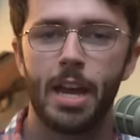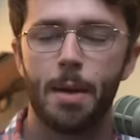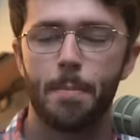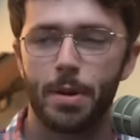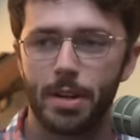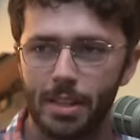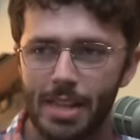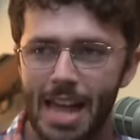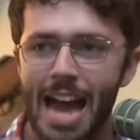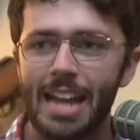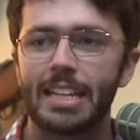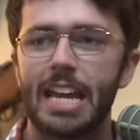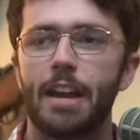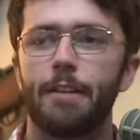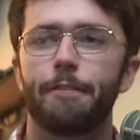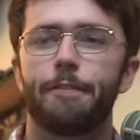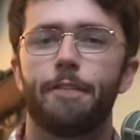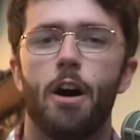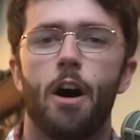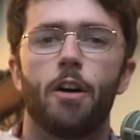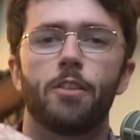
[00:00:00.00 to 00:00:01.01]
but a lot get
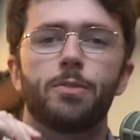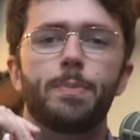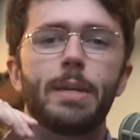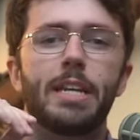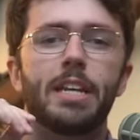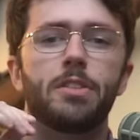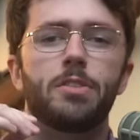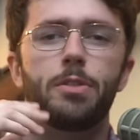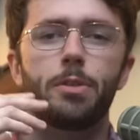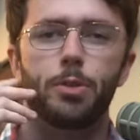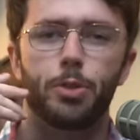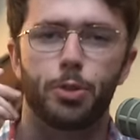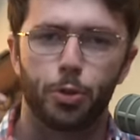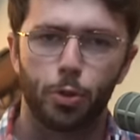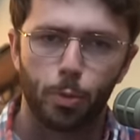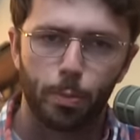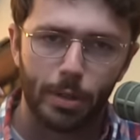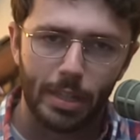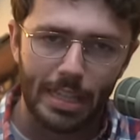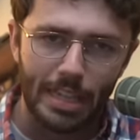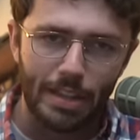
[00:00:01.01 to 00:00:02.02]
involved because they're
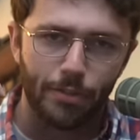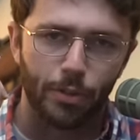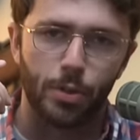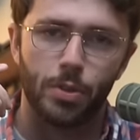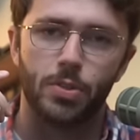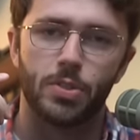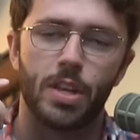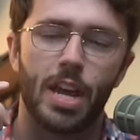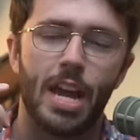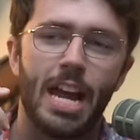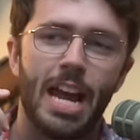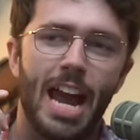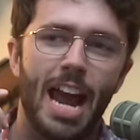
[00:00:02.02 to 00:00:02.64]
true believers.